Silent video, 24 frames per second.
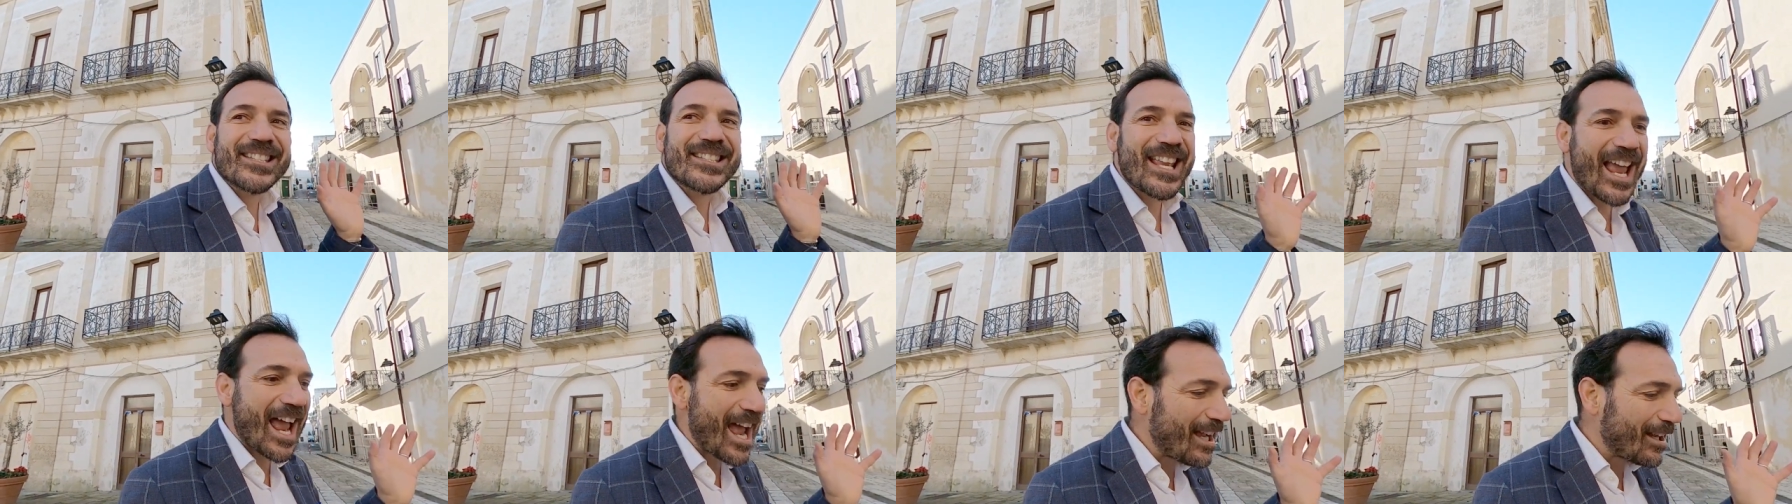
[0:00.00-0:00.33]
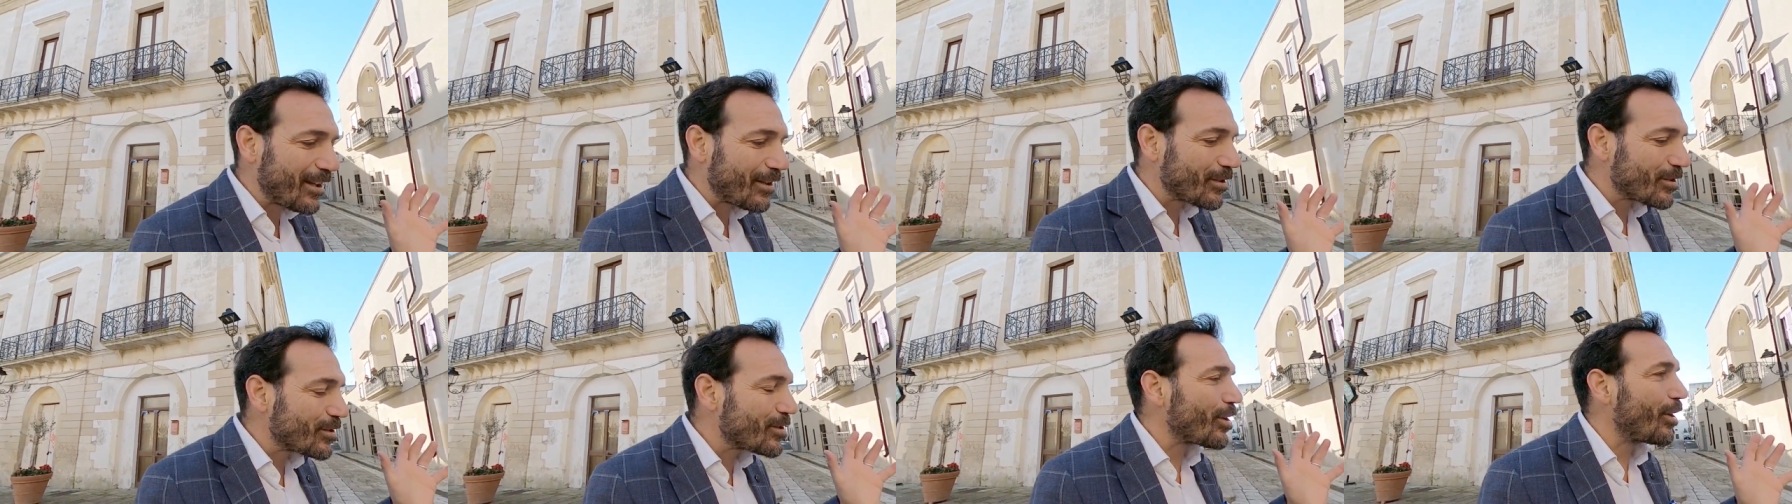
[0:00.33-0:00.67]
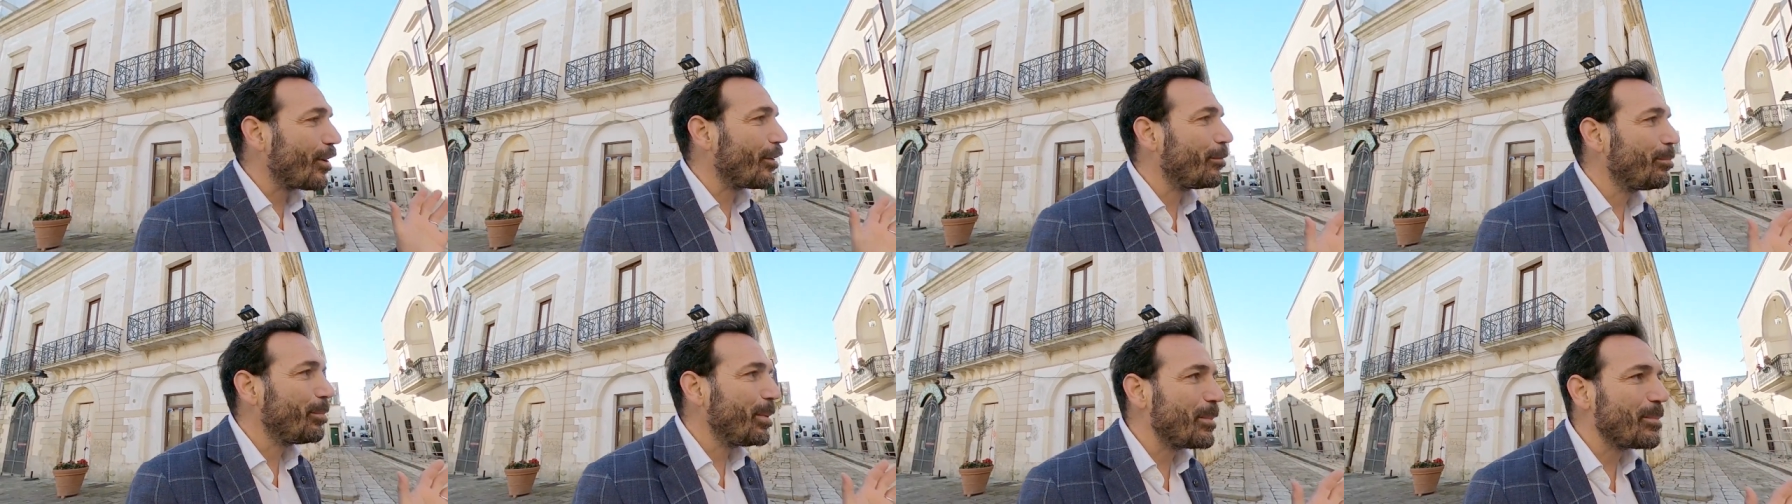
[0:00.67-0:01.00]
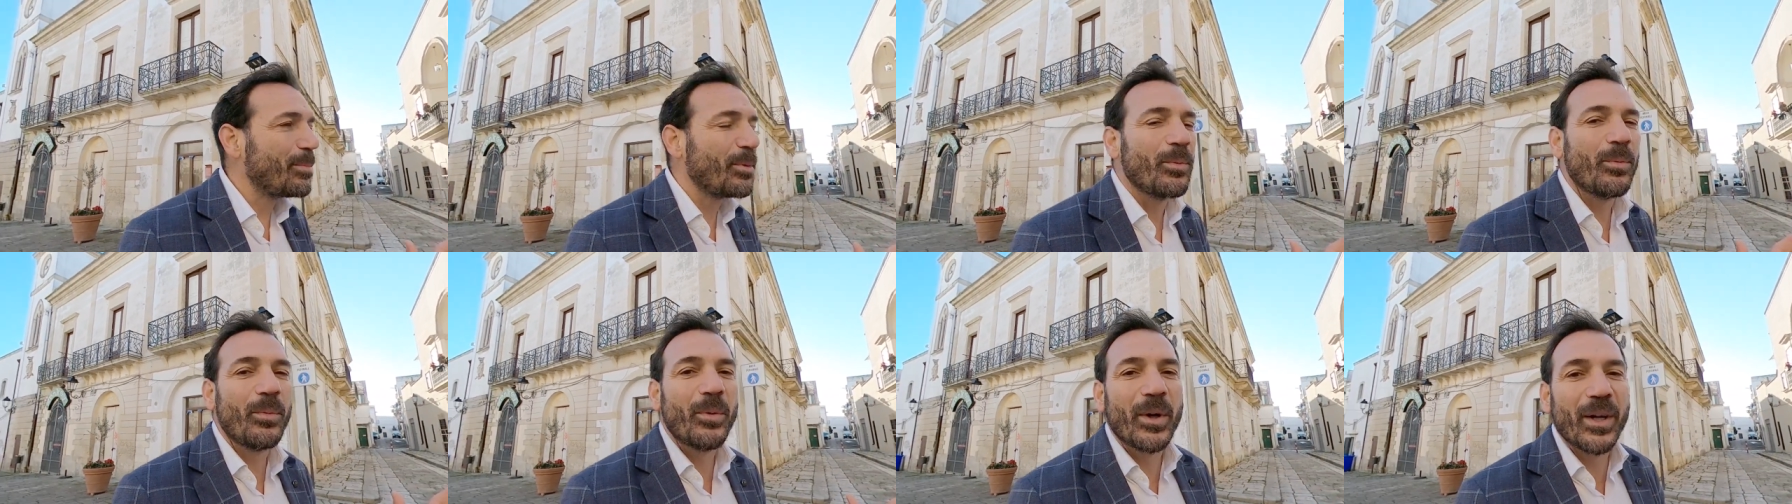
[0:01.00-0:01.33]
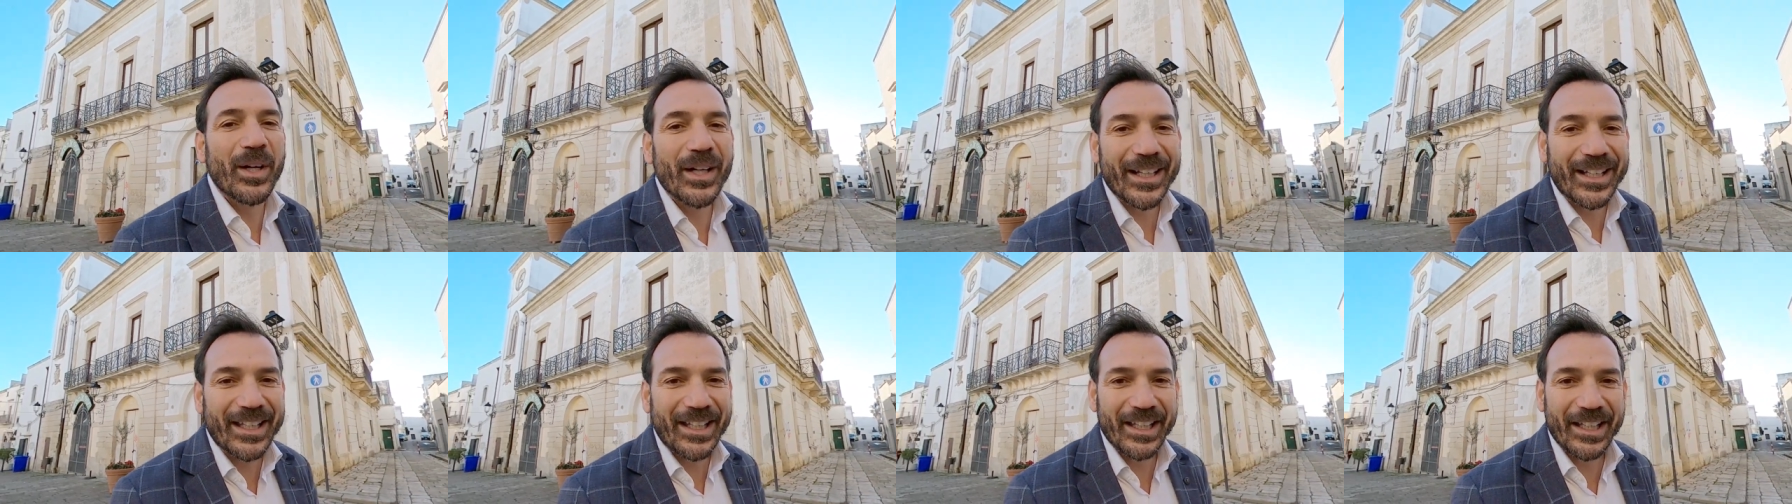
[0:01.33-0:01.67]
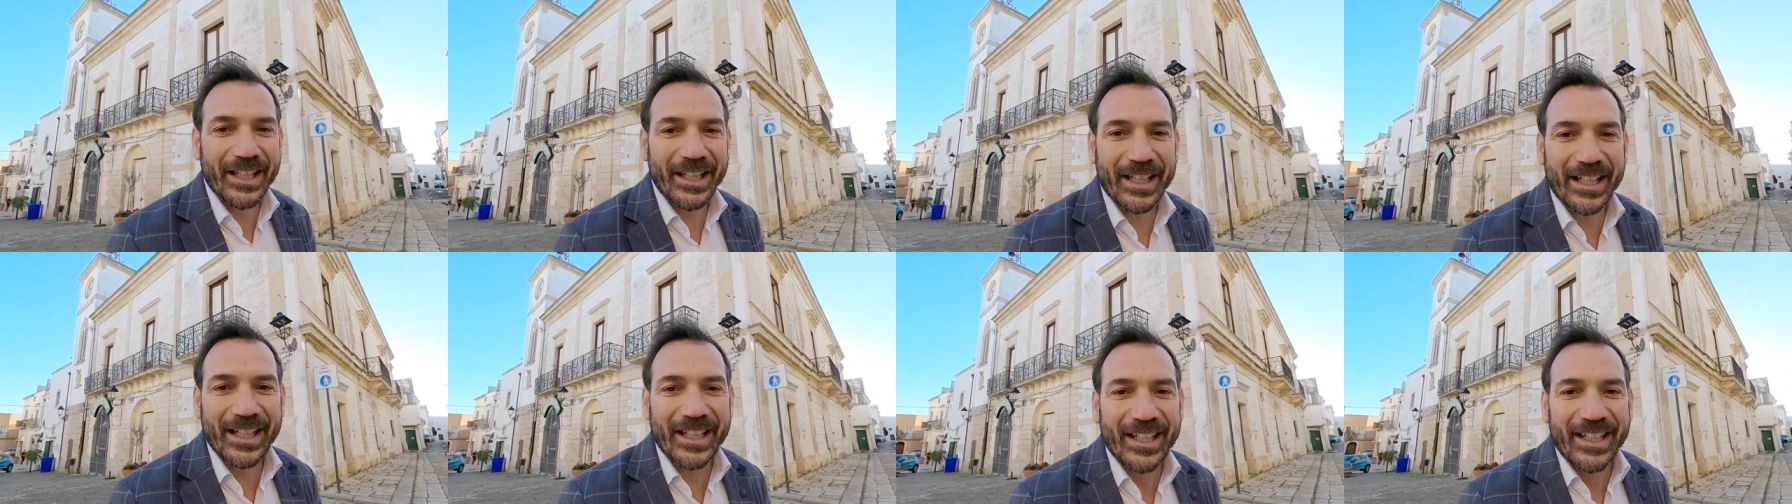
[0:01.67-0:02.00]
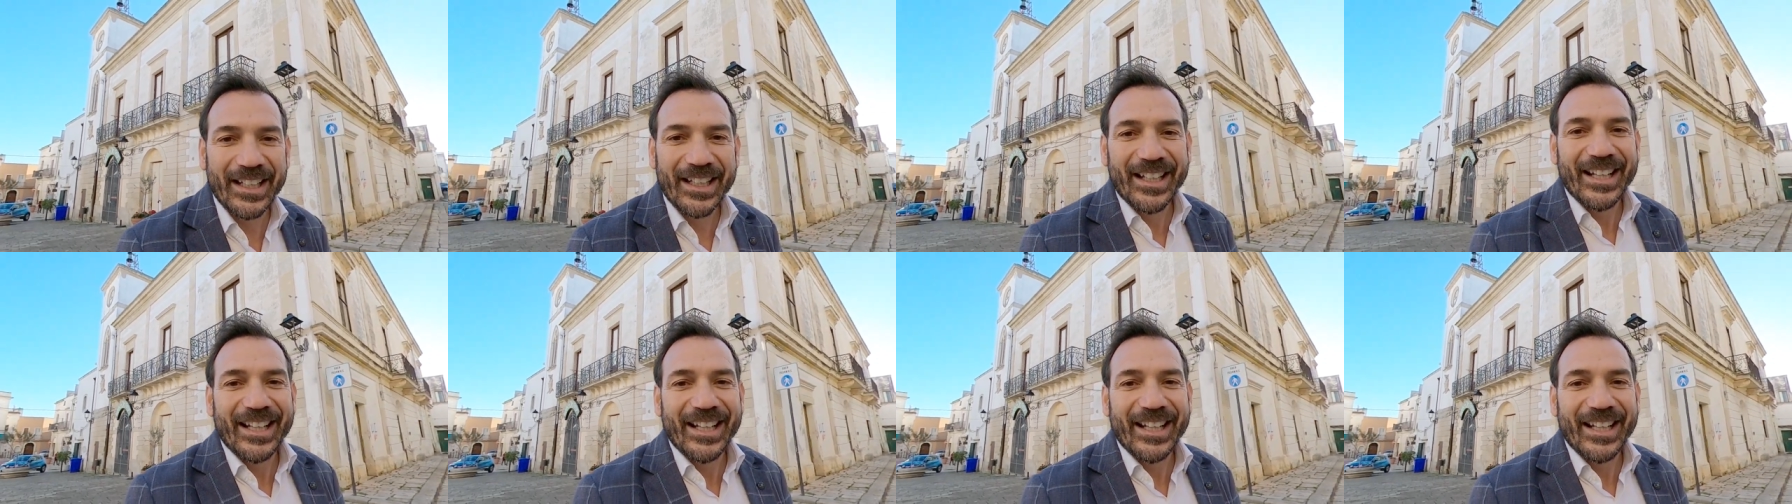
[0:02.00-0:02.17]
sound of people working.